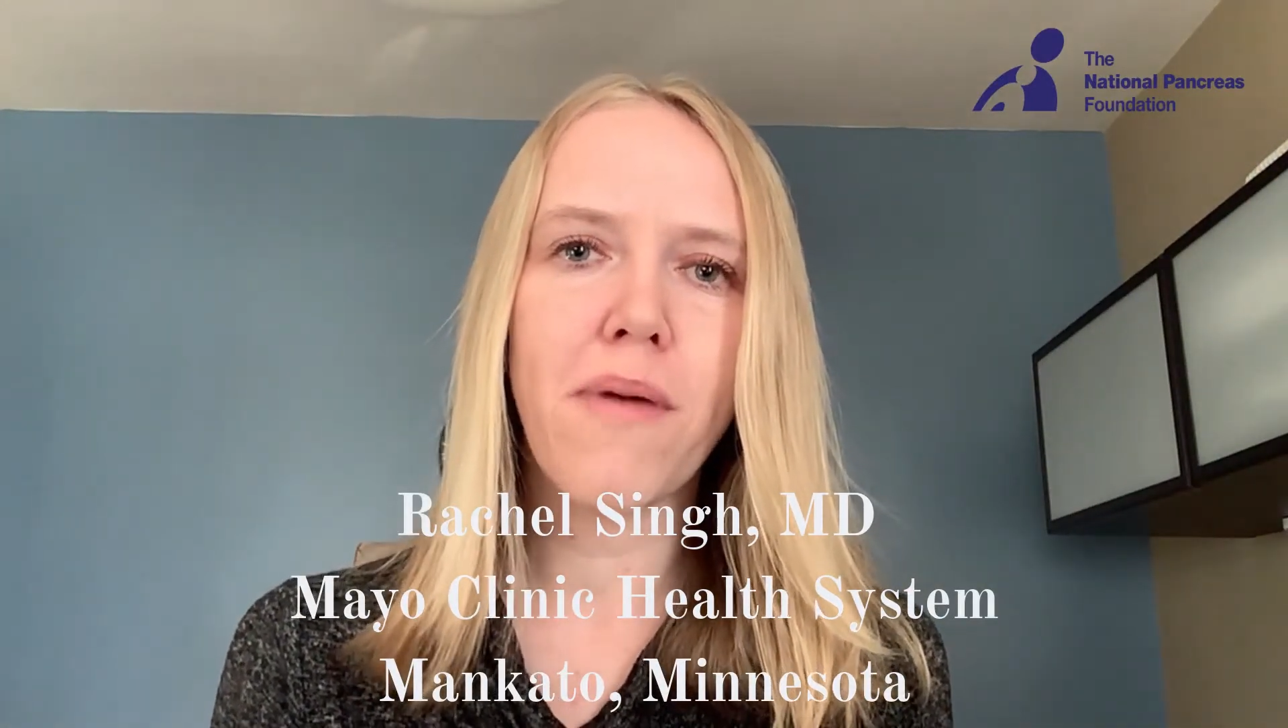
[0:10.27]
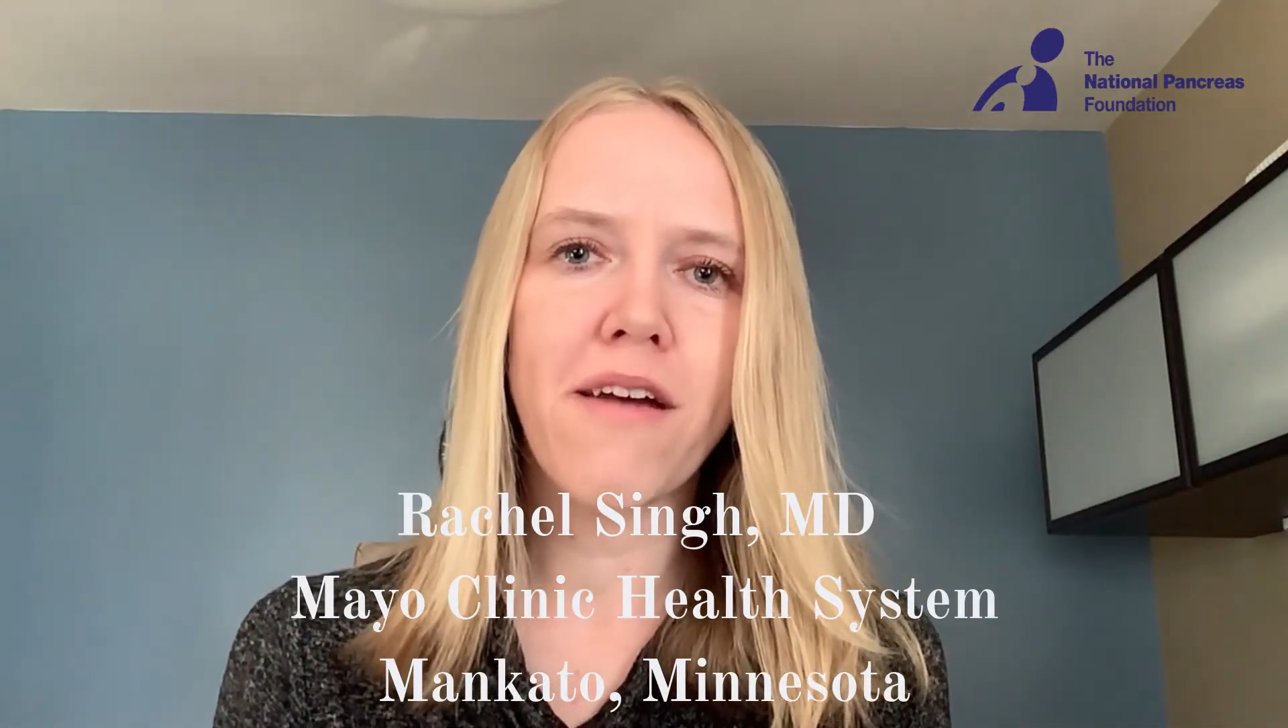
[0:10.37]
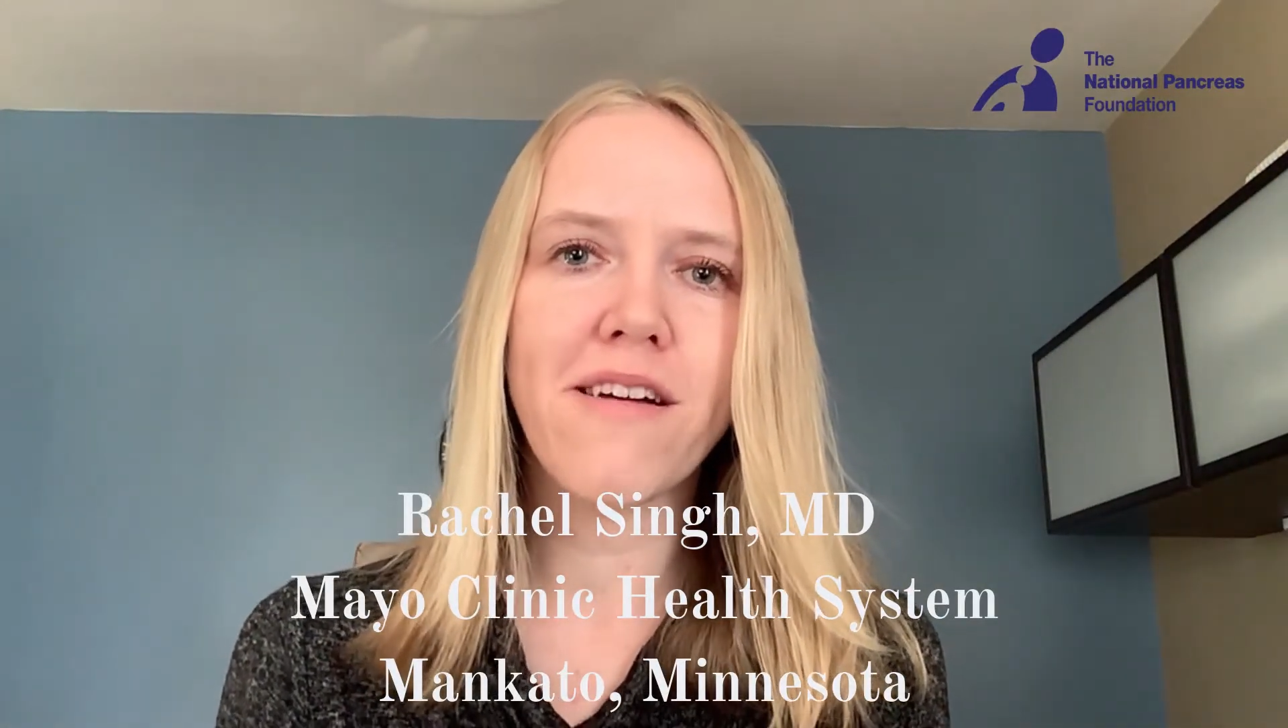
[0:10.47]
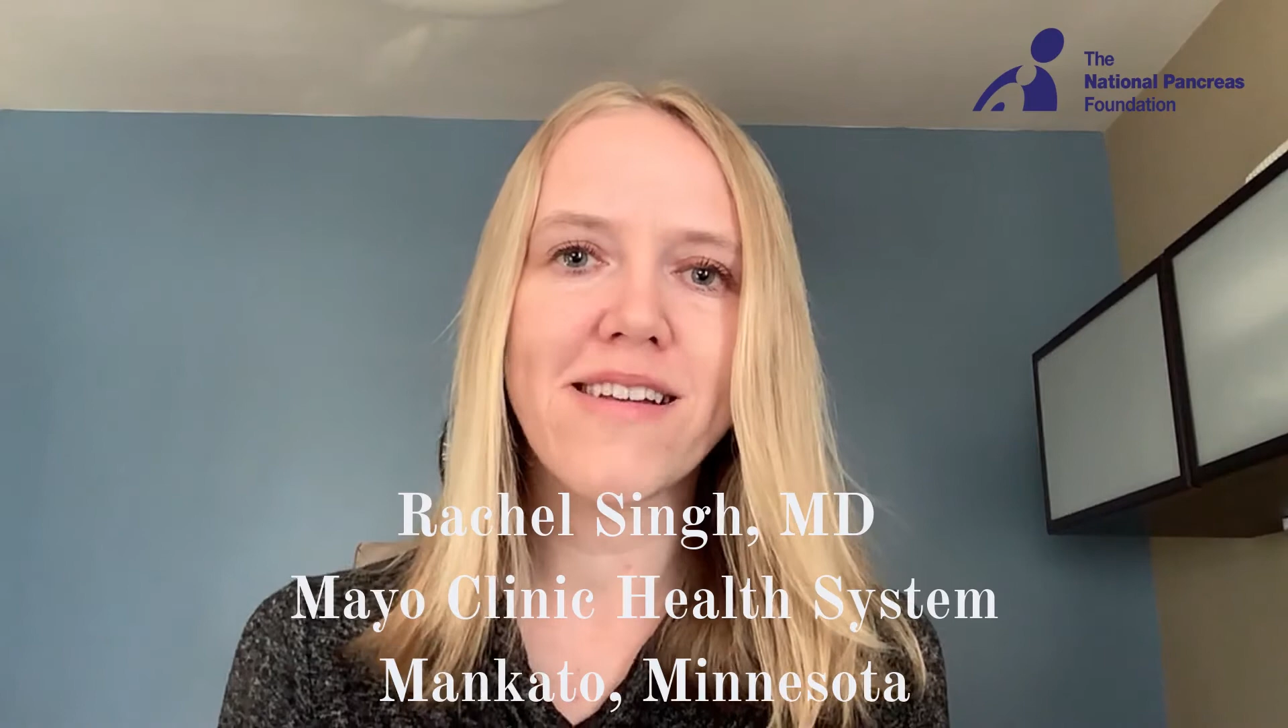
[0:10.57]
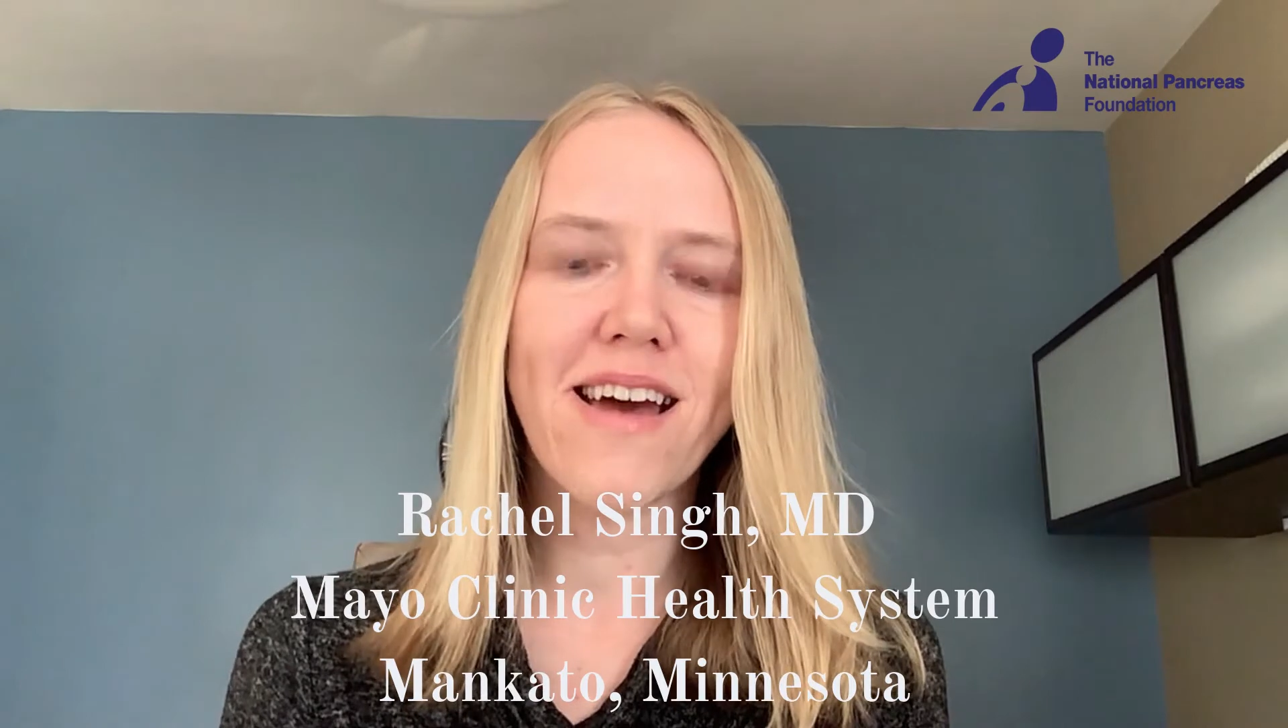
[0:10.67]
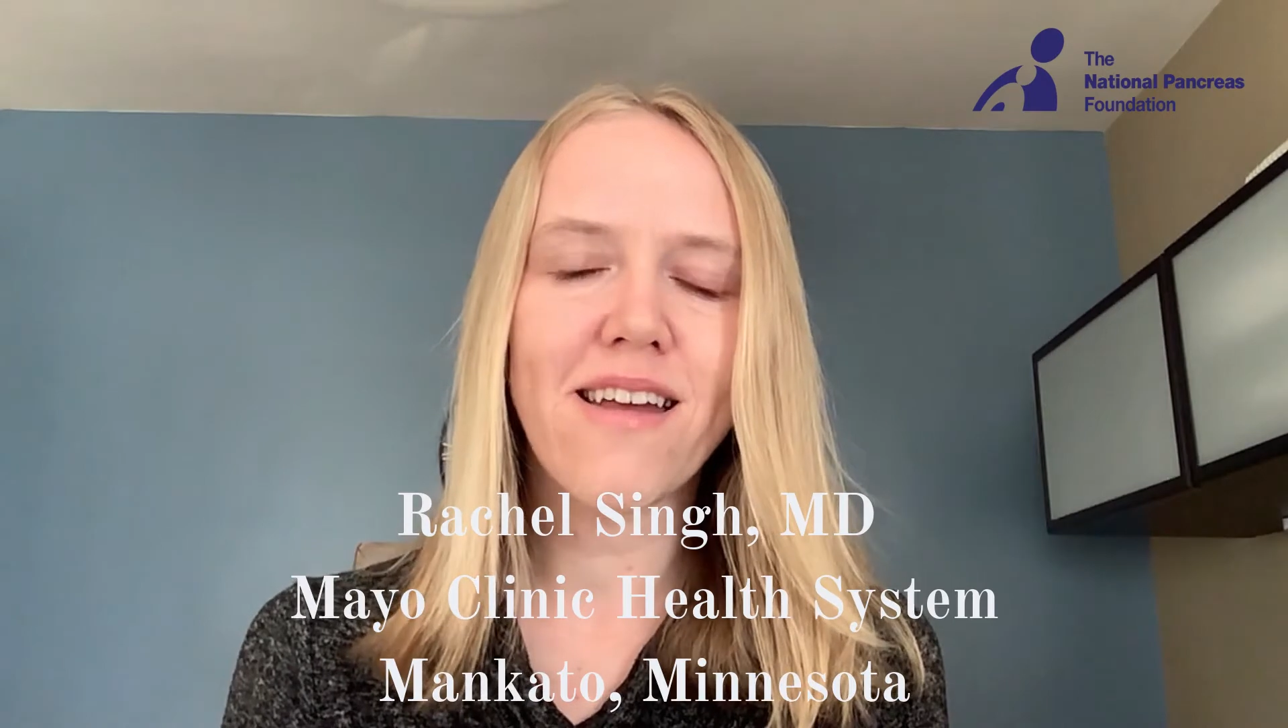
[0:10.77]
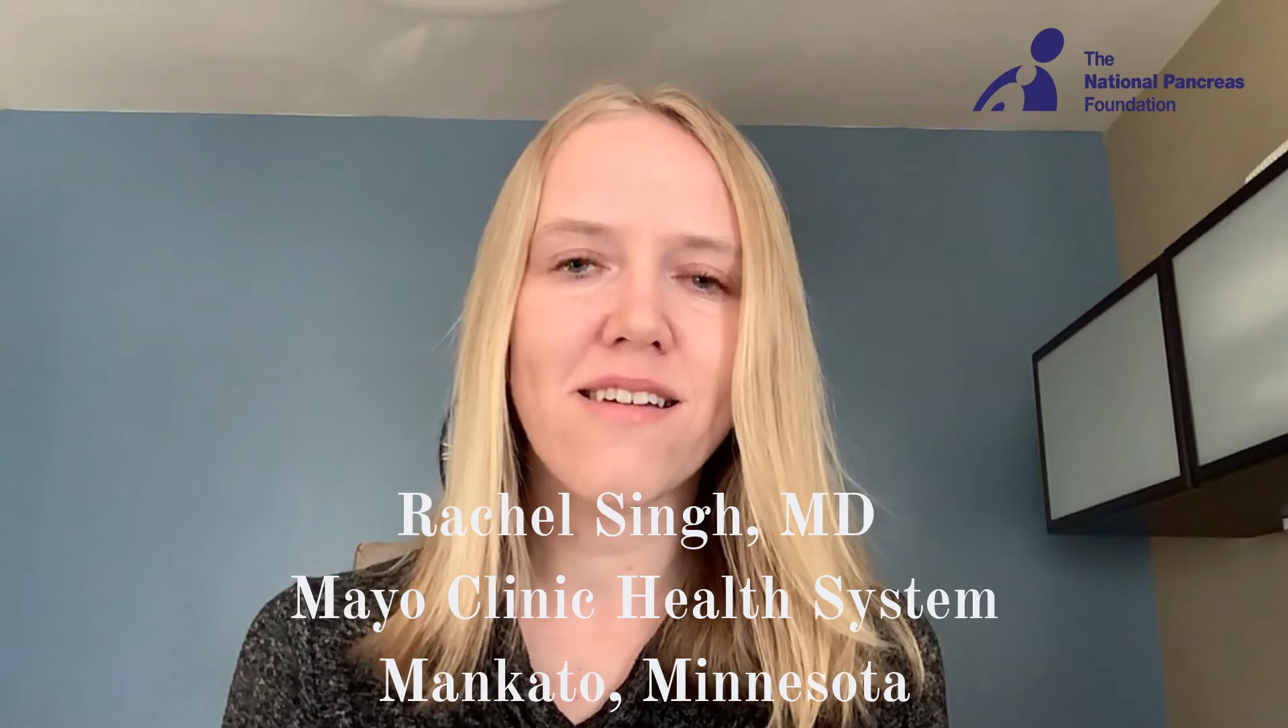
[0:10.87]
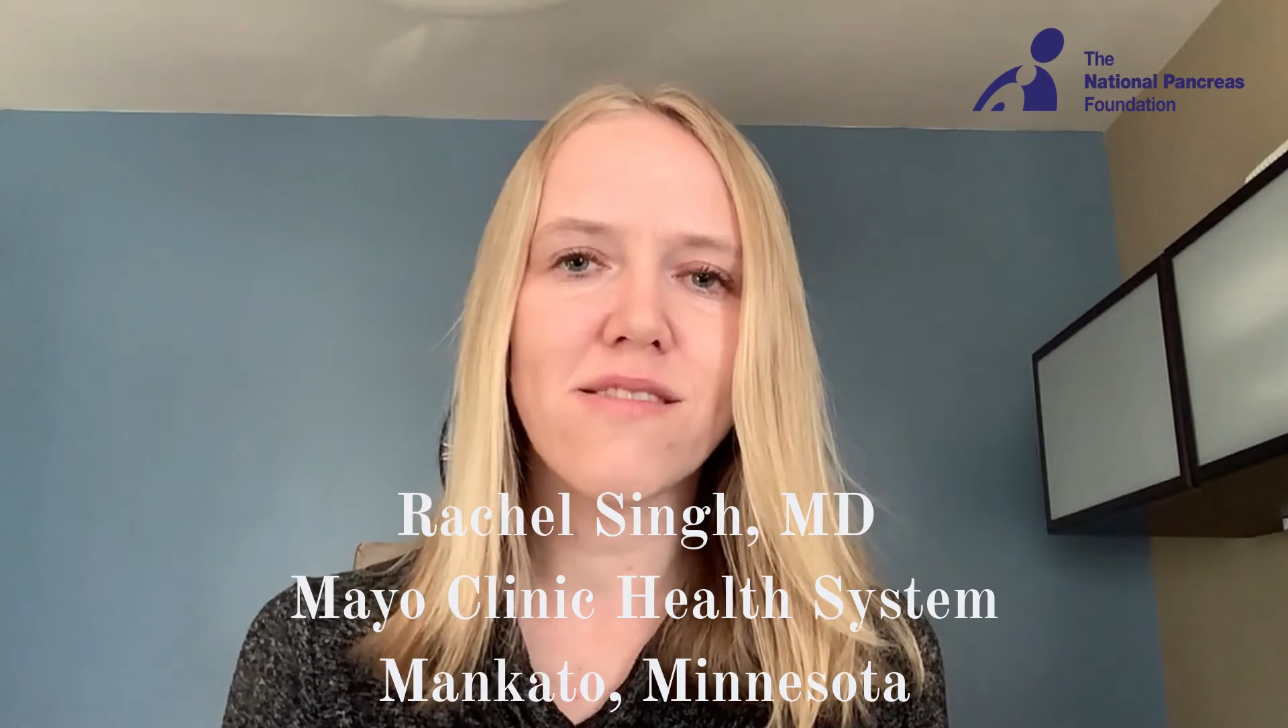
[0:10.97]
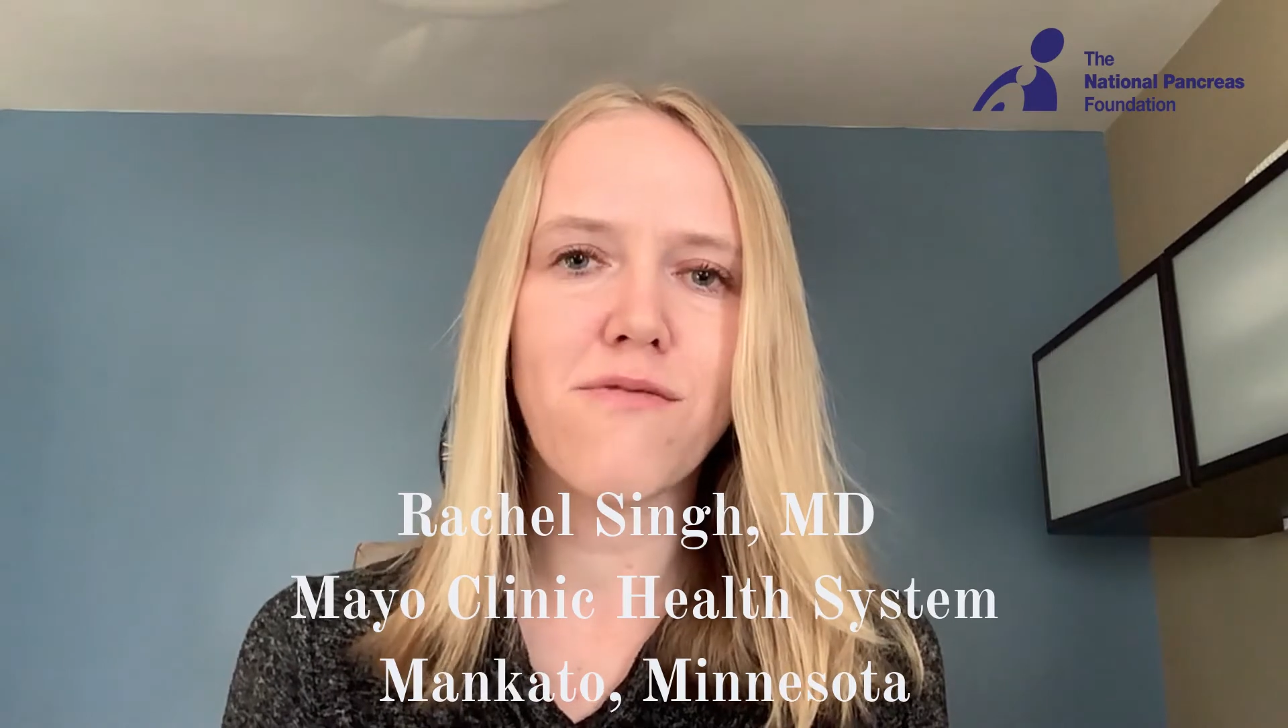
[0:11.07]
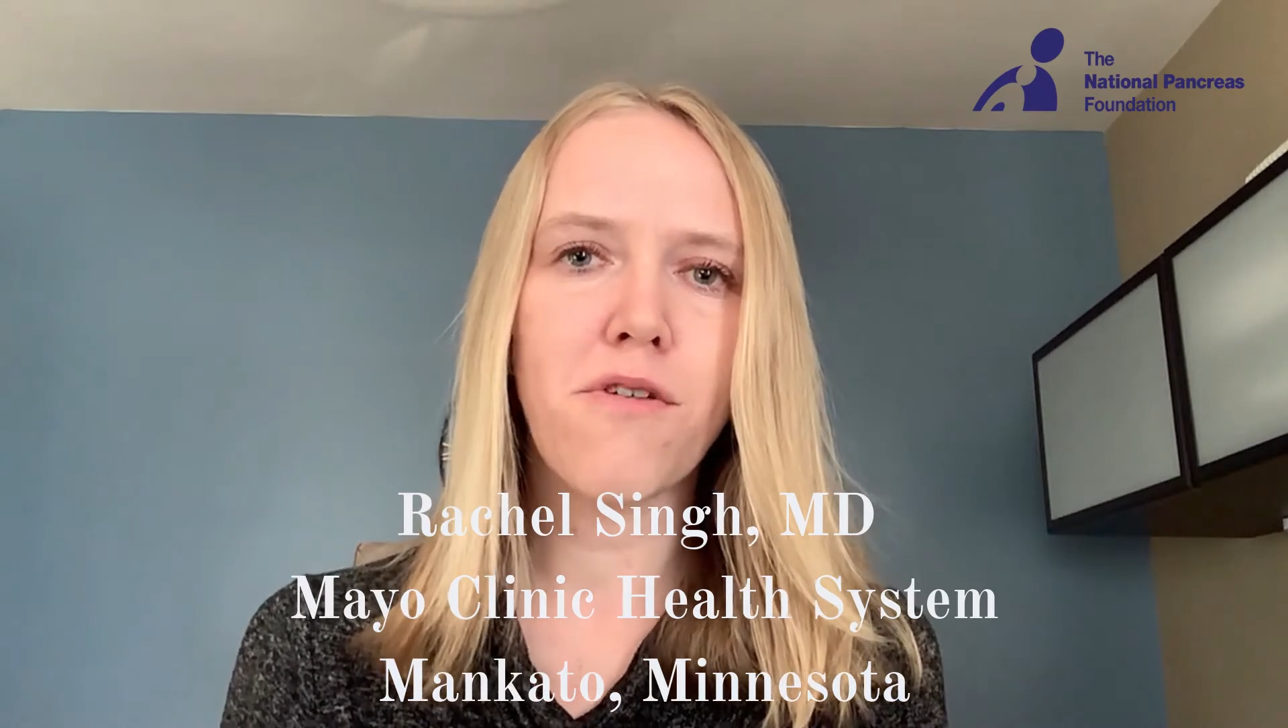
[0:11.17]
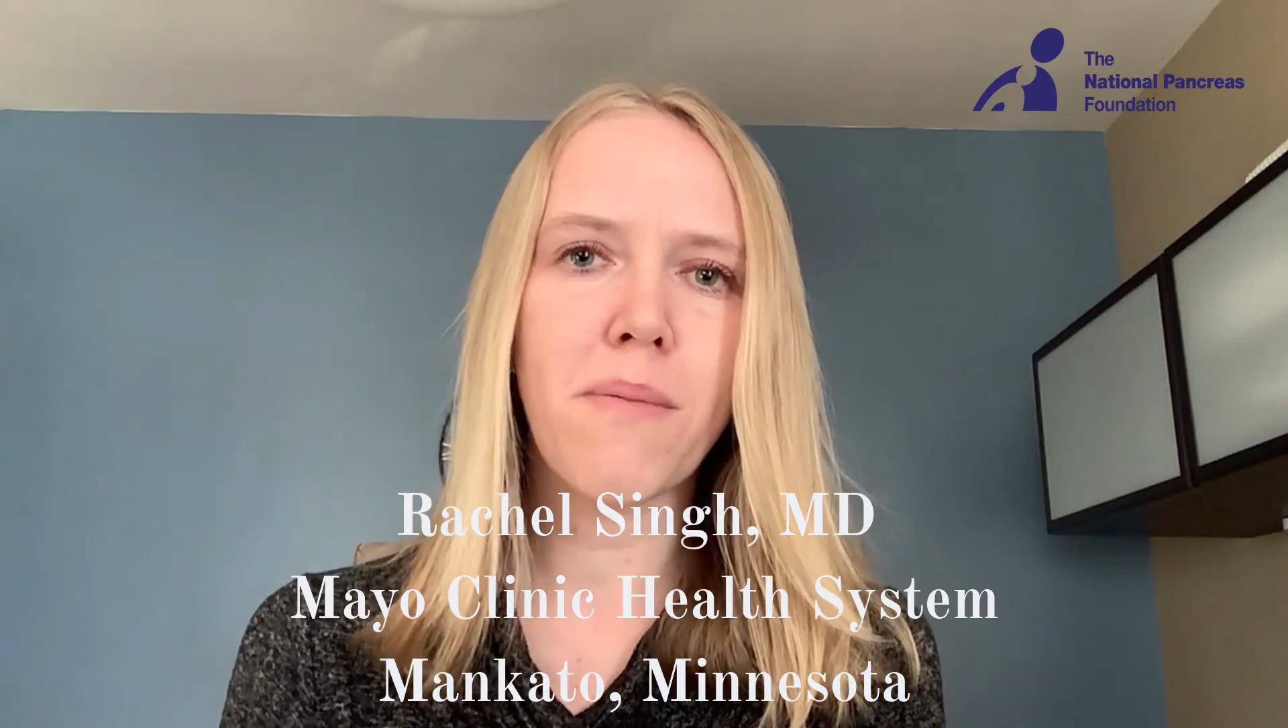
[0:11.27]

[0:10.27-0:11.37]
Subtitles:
pancreatitis for